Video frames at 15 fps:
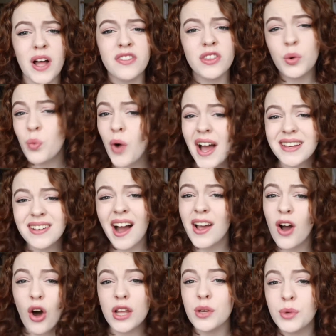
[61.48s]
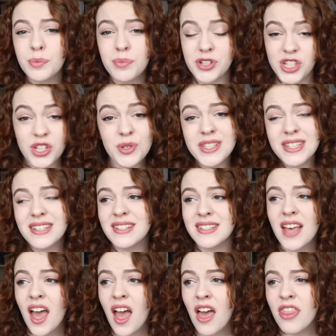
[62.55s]
and the white guy Hollywood producers
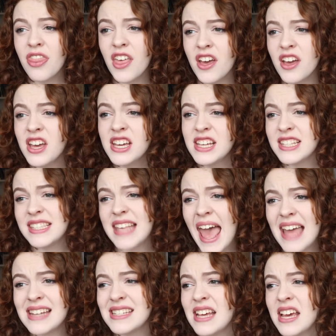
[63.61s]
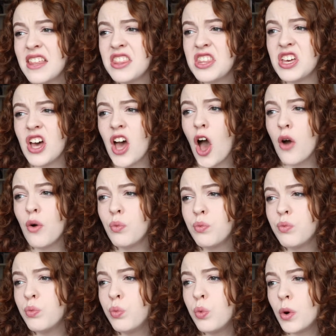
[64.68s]
that said that a
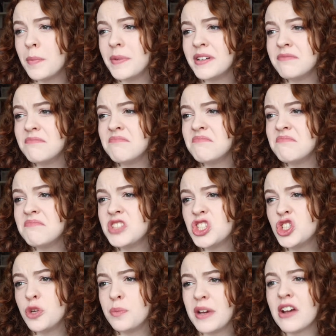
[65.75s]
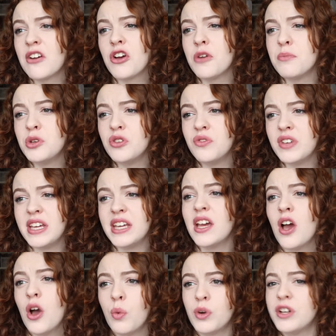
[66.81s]
woman superhero movie
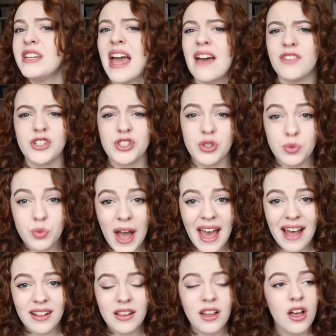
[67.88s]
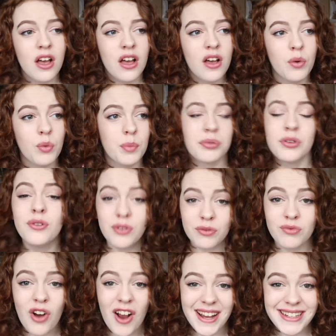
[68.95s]
would never do well were
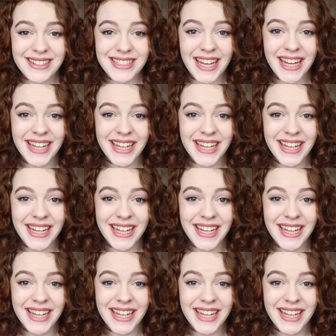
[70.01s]
proven right?